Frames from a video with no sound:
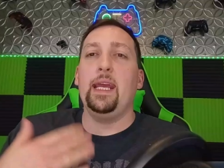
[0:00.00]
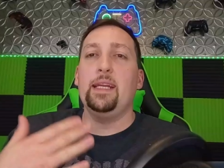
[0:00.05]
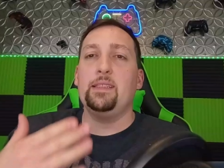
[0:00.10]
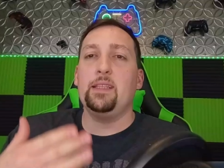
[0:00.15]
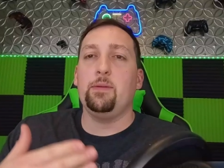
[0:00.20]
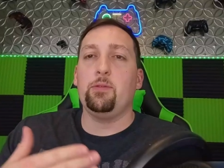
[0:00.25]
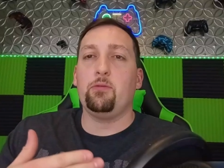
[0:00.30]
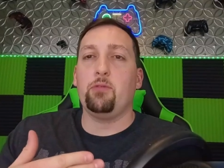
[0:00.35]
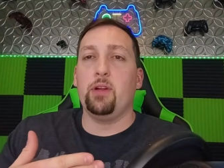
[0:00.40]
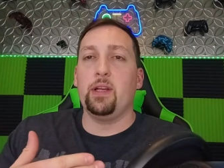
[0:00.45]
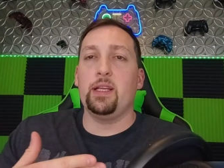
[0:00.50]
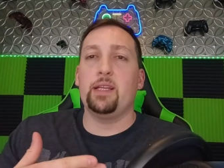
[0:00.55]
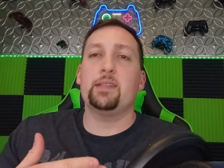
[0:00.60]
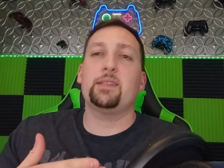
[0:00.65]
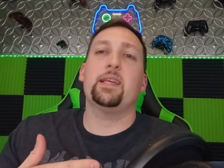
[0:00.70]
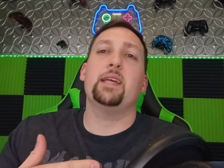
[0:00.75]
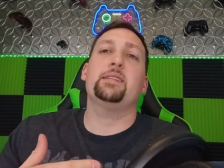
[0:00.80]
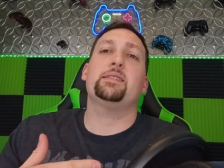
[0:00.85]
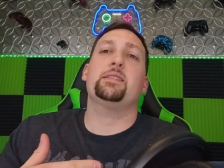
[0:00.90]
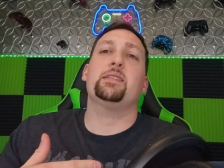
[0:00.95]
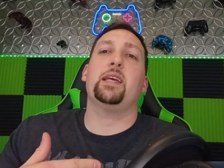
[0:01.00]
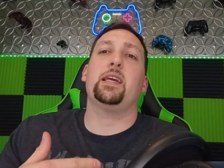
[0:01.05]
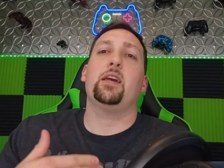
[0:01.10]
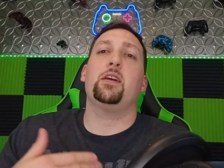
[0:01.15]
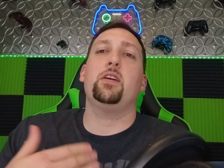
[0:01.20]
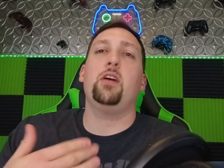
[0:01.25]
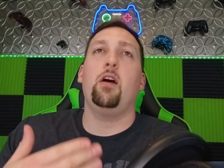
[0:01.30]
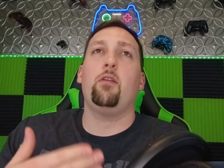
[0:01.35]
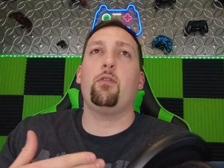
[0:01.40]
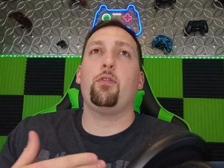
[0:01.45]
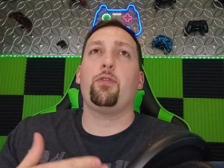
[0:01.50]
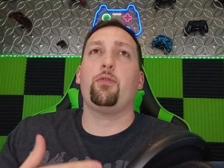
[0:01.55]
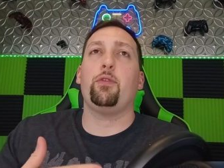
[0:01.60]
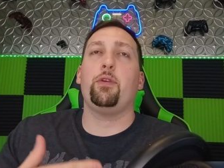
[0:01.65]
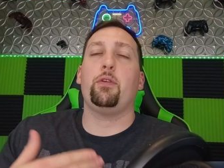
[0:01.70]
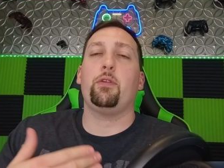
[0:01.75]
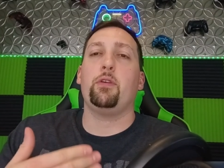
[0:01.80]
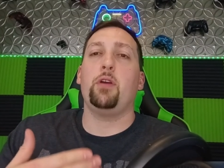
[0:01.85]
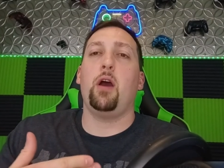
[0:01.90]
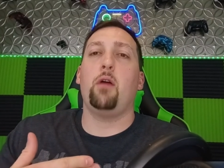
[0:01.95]
Anytime you're running against like a cover three
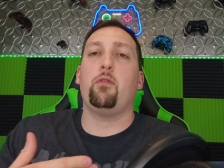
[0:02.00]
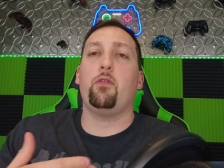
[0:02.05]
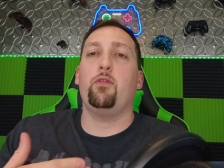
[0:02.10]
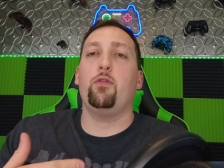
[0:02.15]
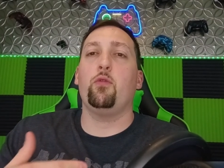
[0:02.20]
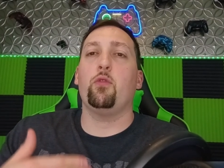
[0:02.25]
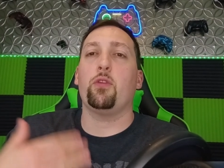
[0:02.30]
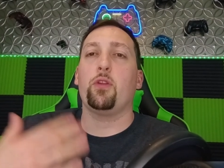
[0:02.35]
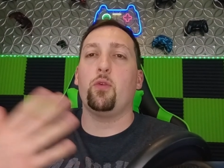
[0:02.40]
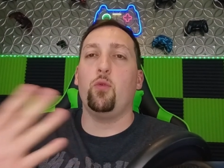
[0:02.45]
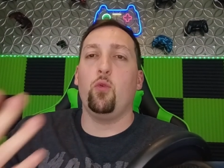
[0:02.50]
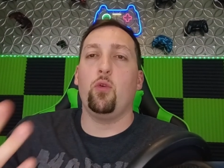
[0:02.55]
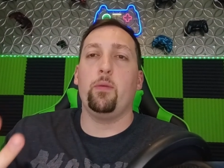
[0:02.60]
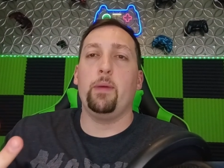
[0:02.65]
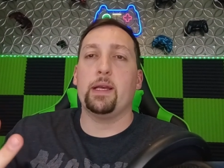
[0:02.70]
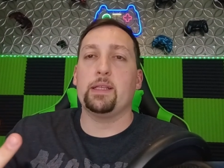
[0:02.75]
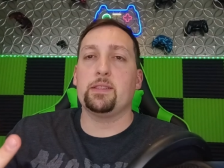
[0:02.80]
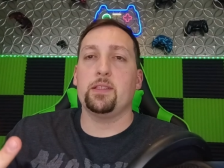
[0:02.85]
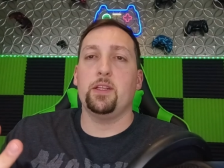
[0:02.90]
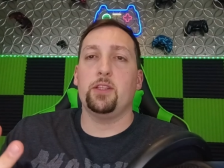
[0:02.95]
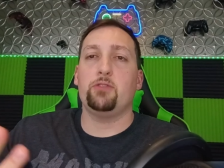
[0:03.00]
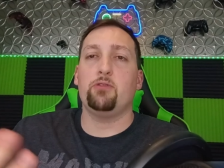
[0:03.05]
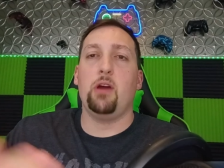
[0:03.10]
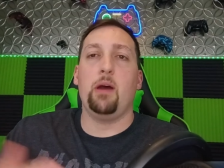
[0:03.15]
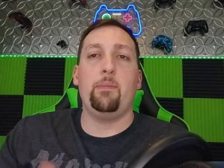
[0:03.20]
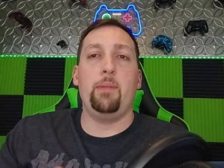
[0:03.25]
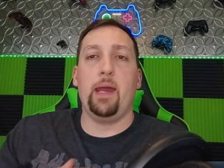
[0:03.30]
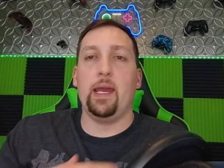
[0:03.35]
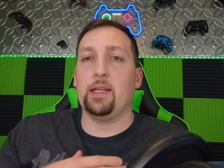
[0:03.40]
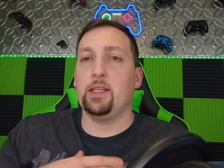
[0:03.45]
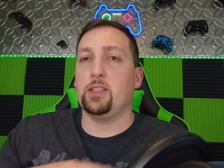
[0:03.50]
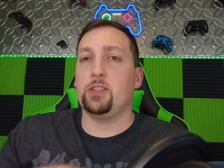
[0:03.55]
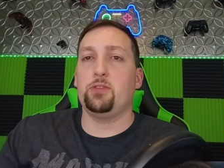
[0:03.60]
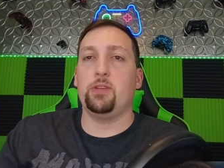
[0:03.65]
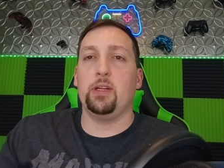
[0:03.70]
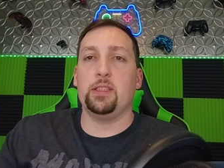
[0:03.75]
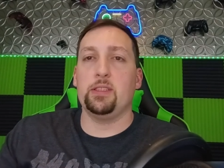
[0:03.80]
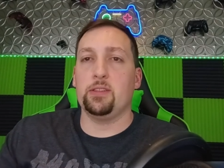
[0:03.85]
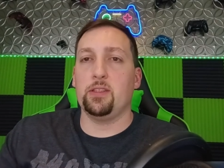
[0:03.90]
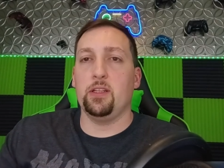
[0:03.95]
or cover four, the cornerback's going to drop back and the
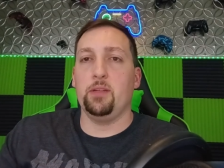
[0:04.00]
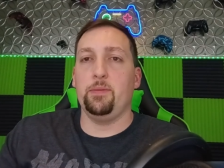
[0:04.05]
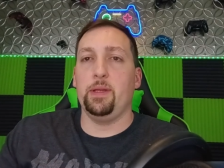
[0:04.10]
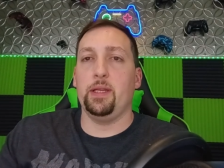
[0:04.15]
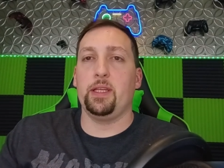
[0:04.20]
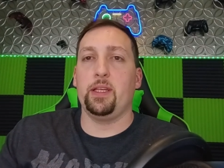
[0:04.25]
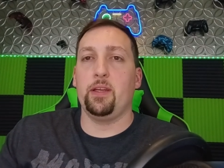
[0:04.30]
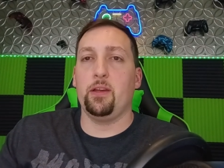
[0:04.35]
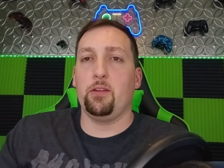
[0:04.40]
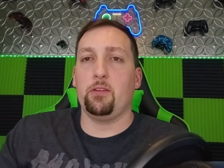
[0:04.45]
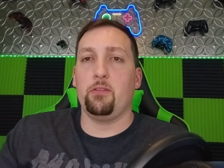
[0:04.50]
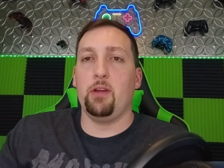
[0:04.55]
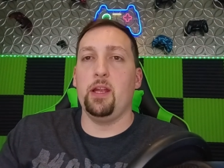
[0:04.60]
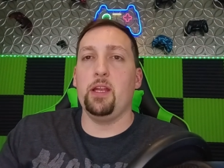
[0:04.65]
stretch is going to be a killer